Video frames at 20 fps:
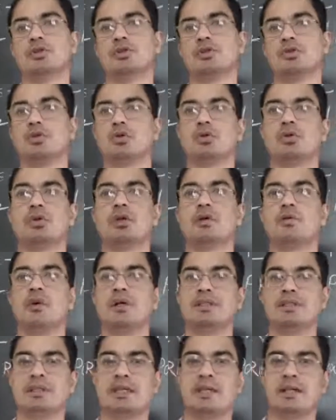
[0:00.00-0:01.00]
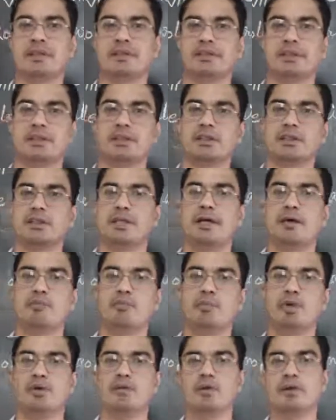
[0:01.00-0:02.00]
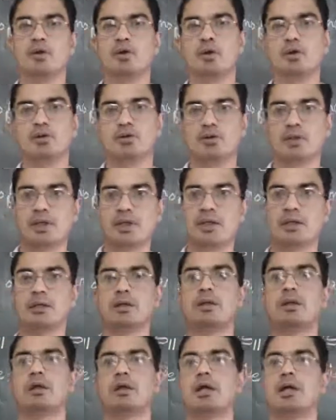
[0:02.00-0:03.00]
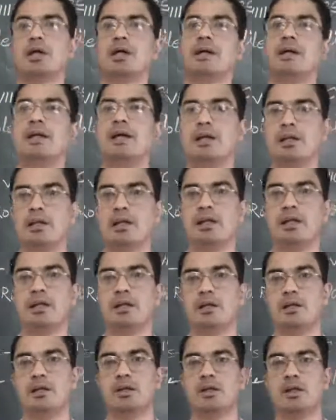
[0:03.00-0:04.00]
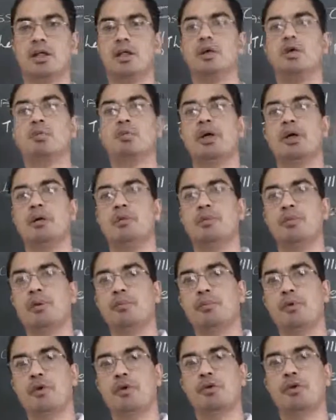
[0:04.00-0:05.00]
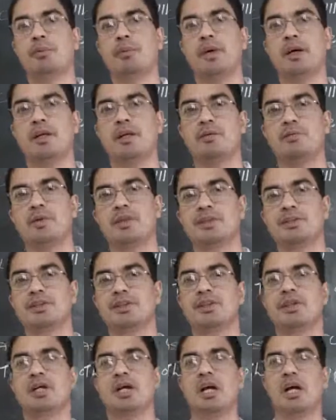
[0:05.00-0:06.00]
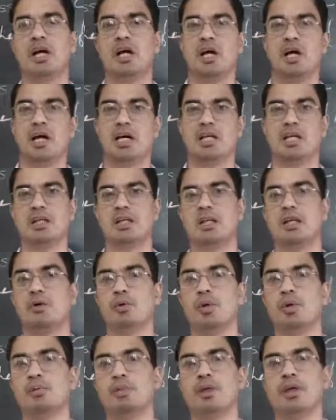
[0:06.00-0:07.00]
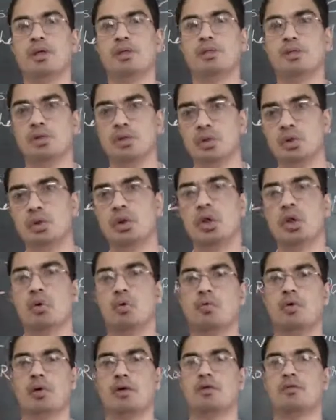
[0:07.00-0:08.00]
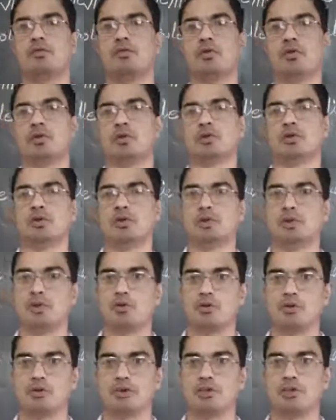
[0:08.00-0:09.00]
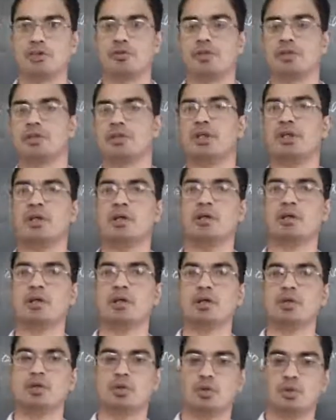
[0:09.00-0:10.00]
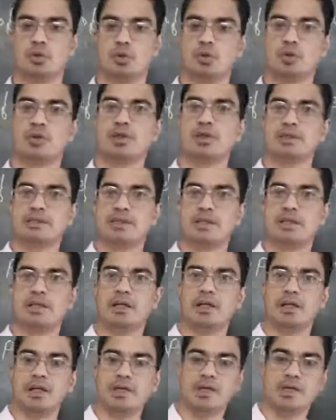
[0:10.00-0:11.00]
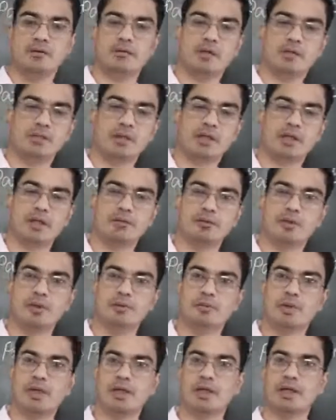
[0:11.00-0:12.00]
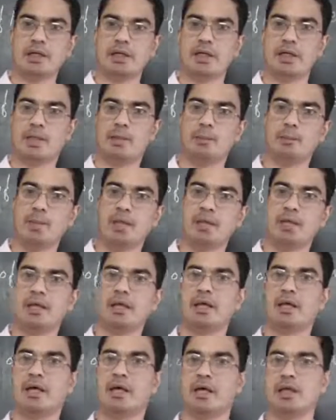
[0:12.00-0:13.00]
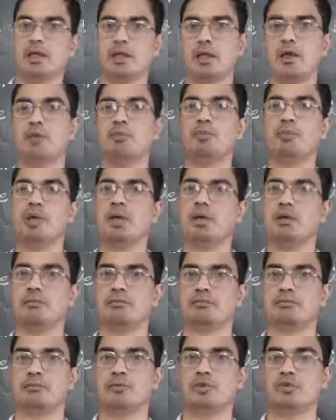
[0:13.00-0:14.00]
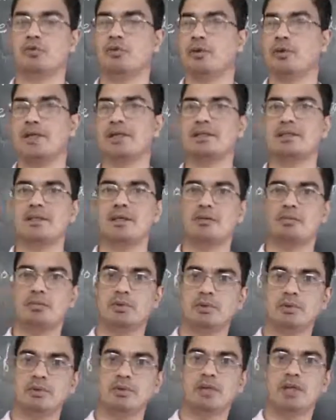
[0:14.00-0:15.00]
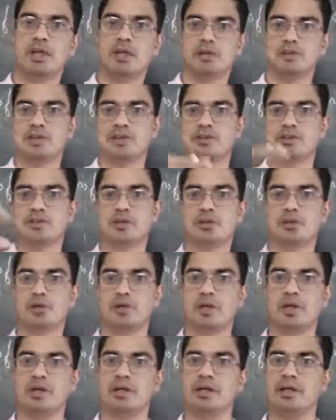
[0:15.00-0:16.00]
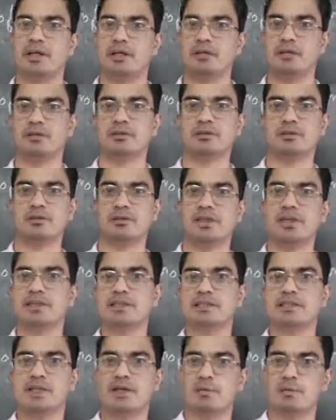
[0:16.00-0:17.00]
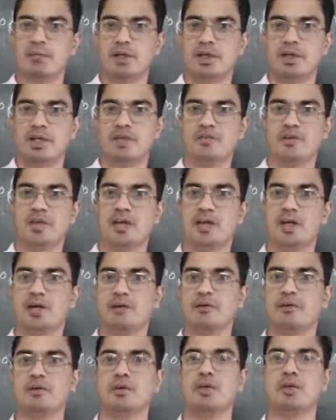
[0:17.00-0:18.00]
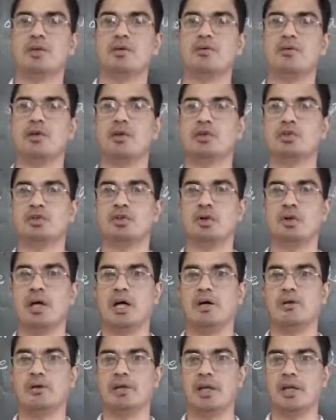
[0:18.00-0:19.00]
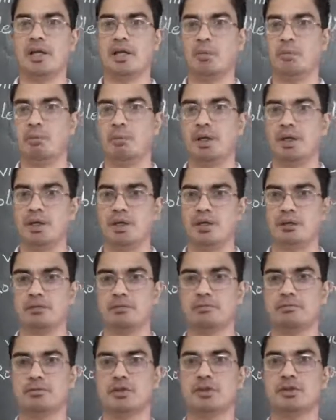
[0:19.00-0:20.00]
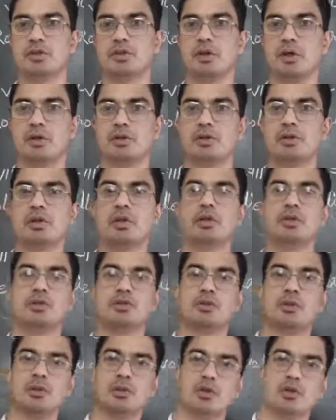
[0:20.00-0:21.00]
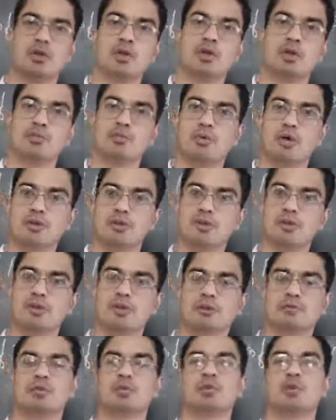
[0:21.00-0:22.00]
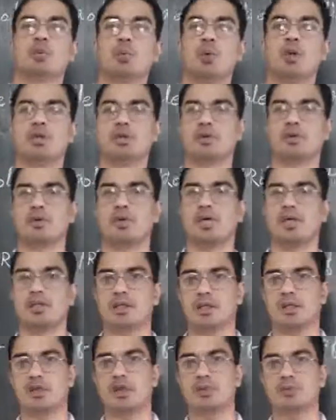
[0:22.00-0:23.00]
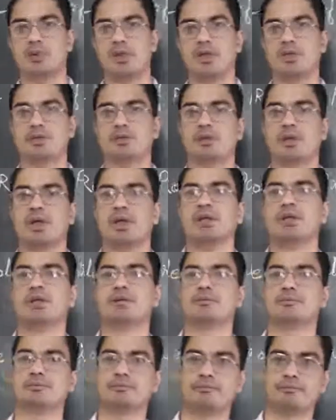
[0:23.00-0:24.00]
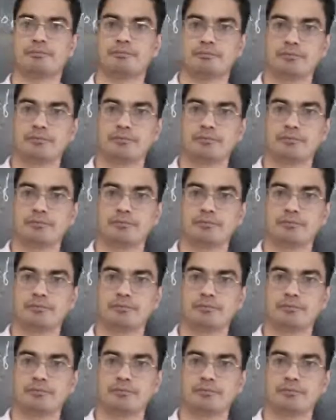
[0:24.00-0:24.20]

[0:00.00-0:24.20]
So once elected, the MP will go to the Delhi, he will become a member of the parliament, and he will begin to work for the constituency. So certain area will be covered by MLA and MP. For example, the Ziro area, there is a MLA we also have an MP. So both of them should work together, cooperate together.